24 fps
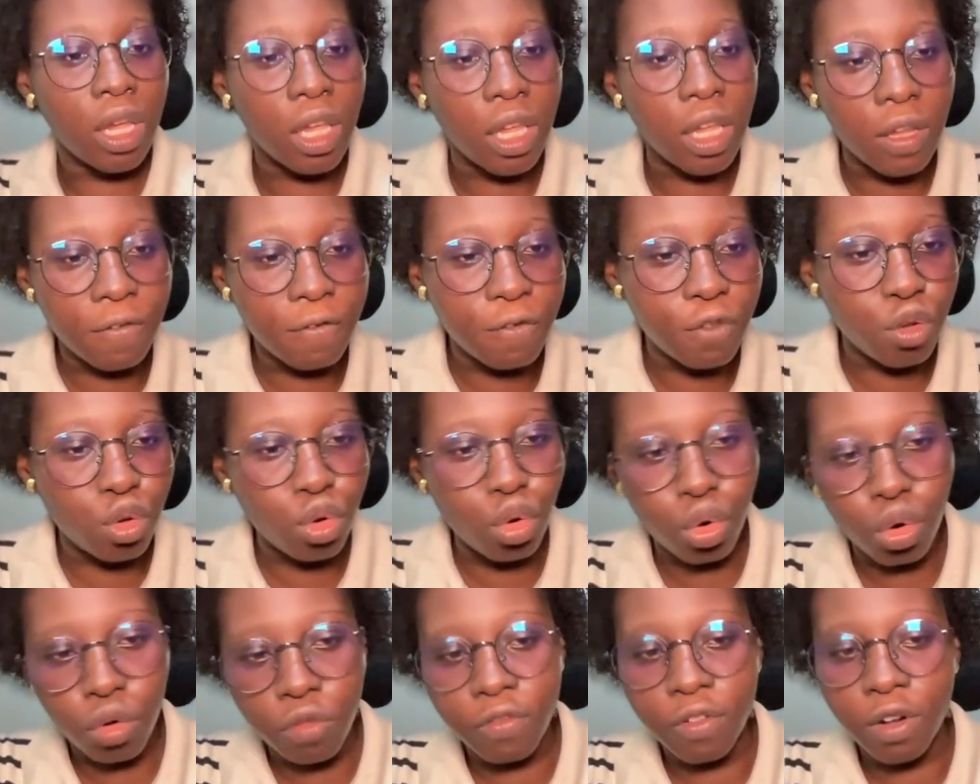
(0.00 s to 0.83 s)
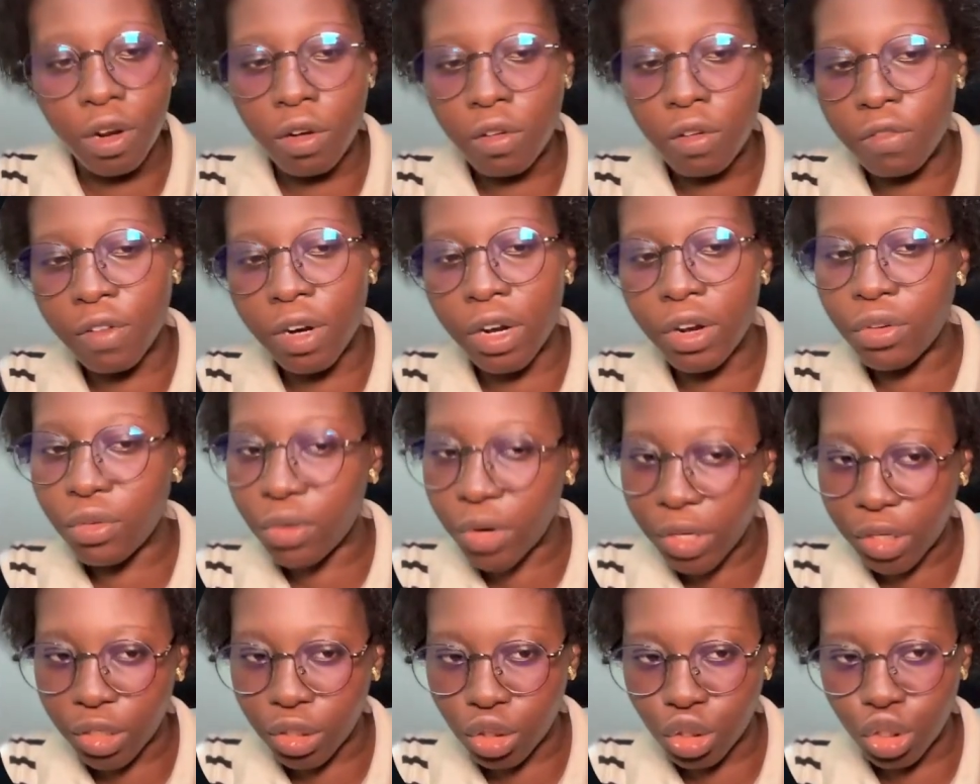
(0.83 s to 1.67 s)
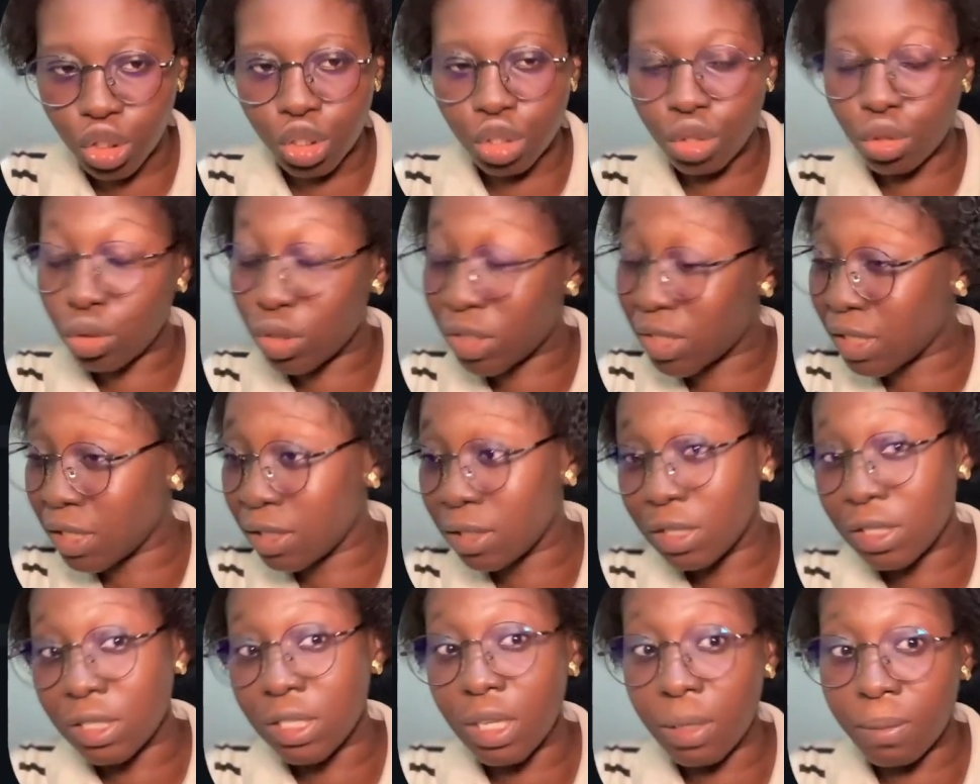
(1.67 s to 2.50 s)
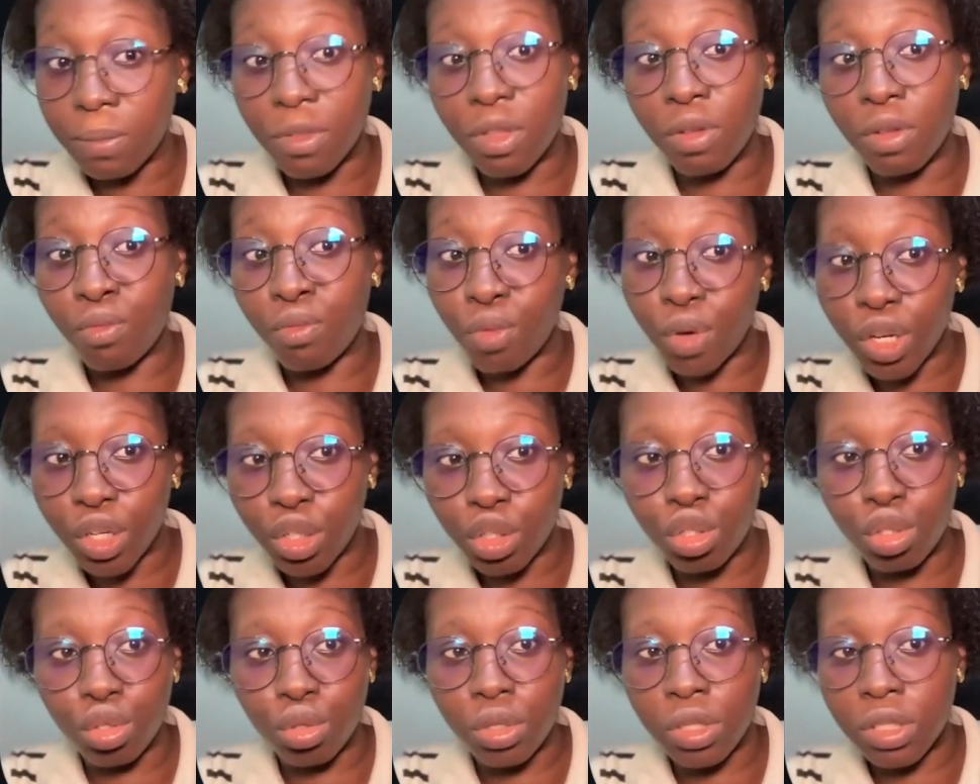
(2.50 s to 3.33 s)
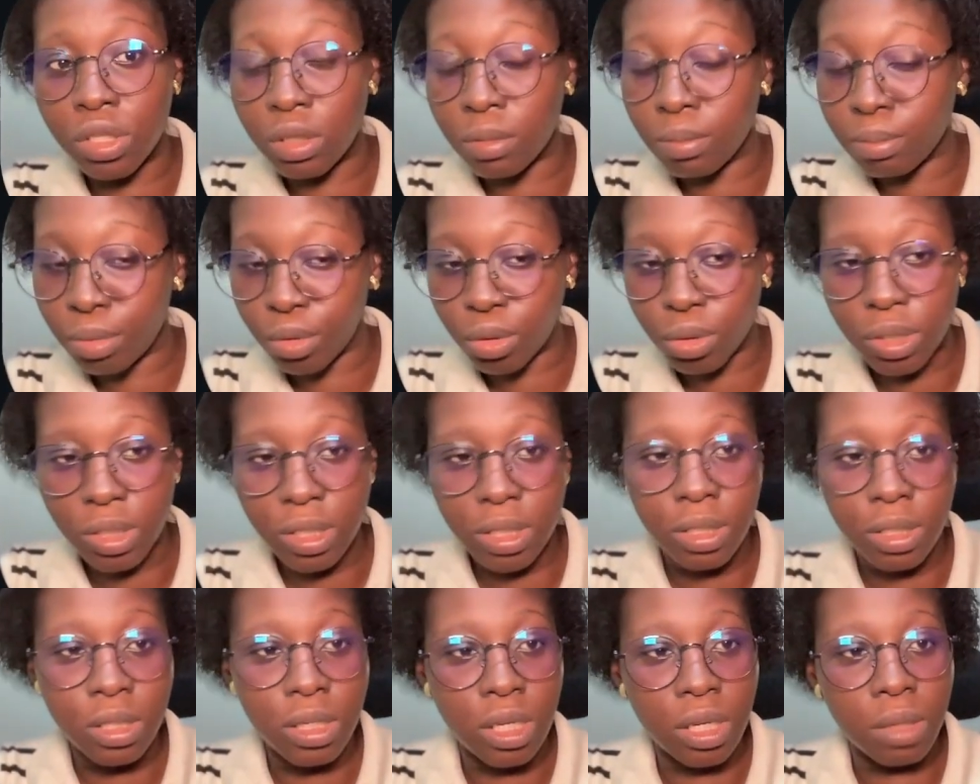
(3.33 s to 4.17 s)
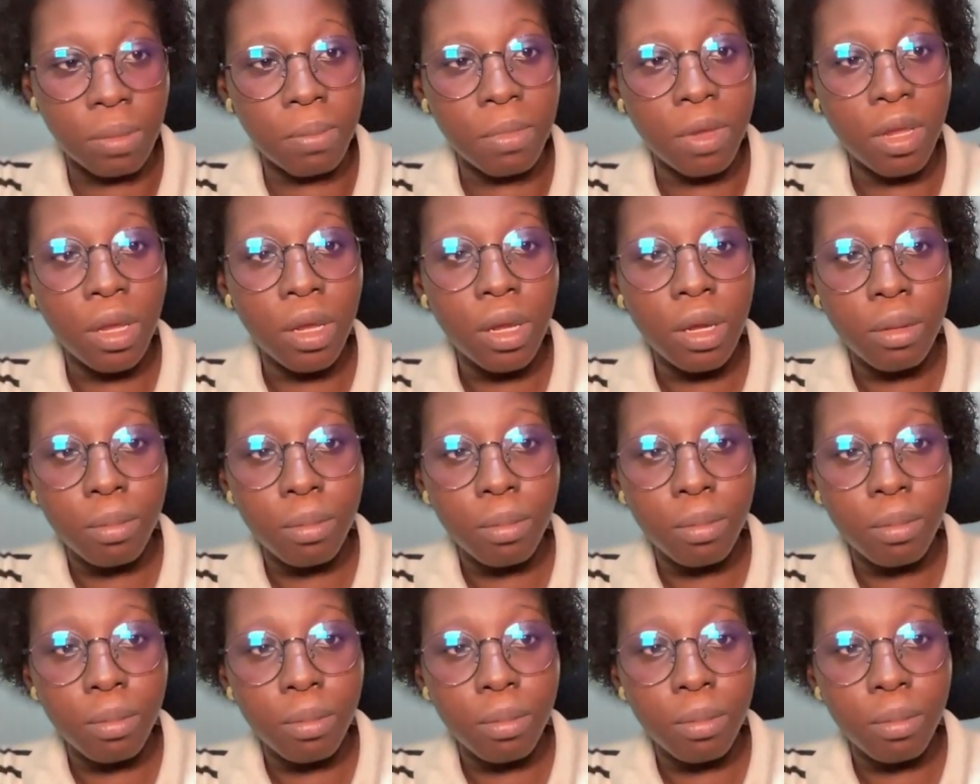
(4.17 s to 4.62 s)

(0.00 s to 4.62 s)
If you hover over range, you see the same thing. Range 2 is a built-in name.